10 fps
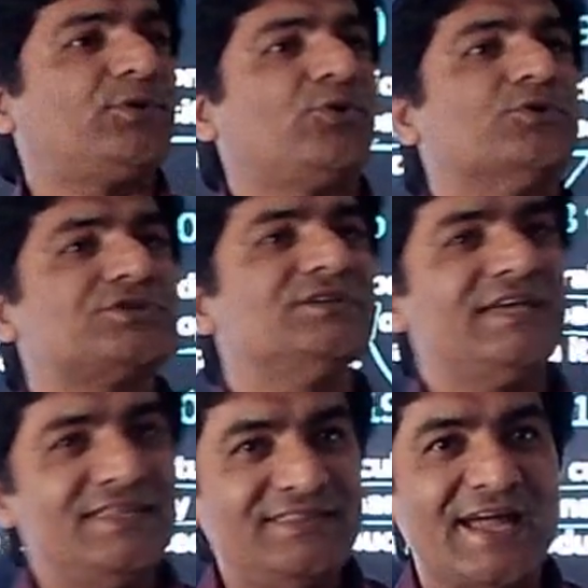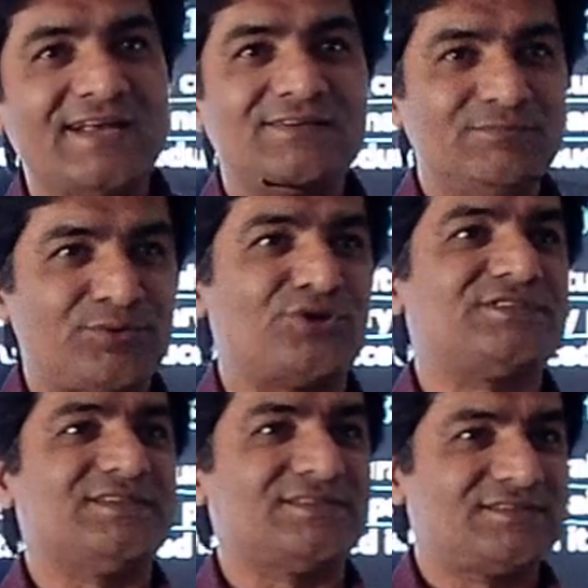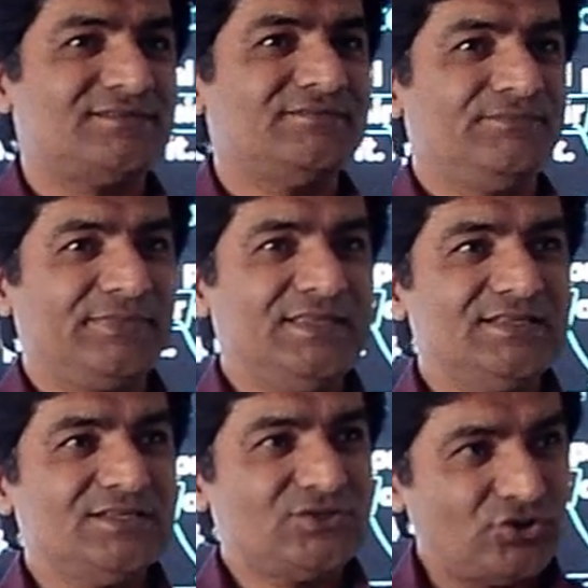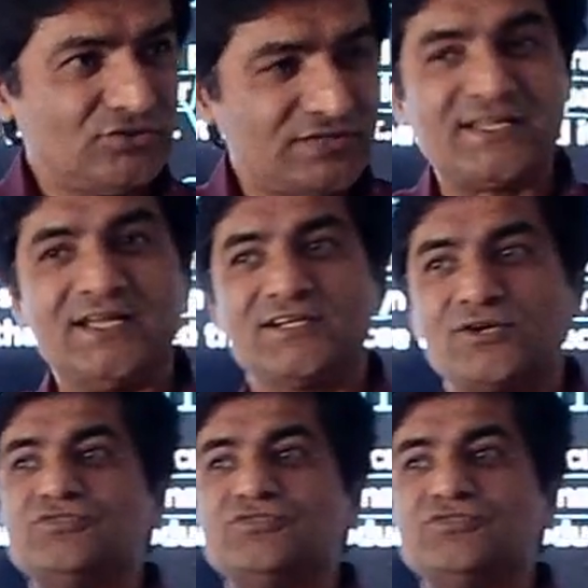in that process. So that conclusion we are